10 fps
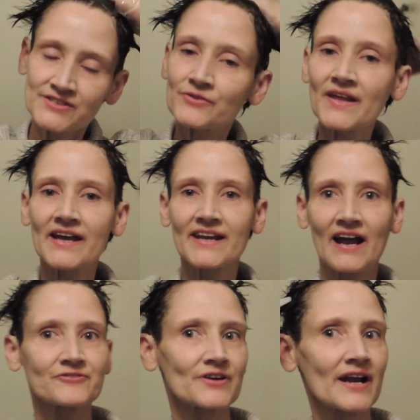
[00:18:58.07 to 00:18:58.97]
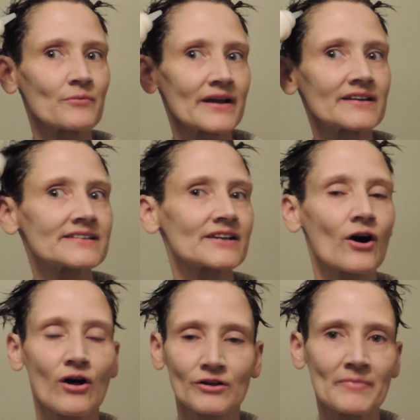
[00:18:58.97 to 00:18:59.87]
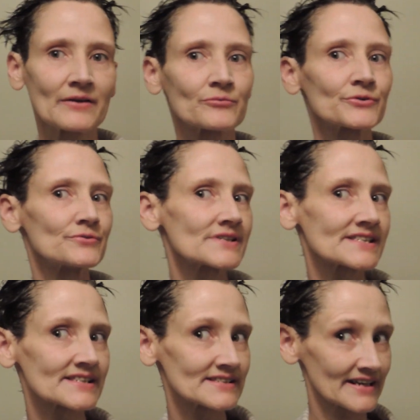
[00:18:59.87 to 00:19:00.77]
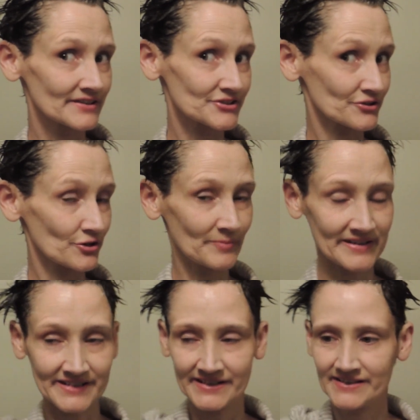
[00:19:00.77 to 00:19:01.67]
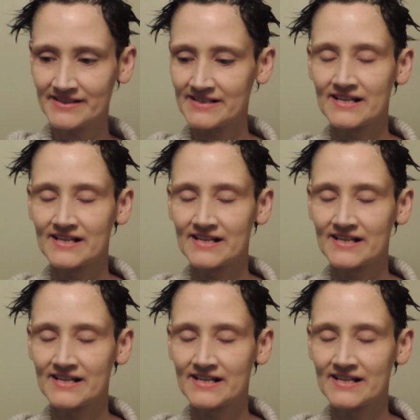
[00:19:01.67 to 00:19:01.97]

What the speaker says: So then, after I went and did all of my roots, and I sure hope I did,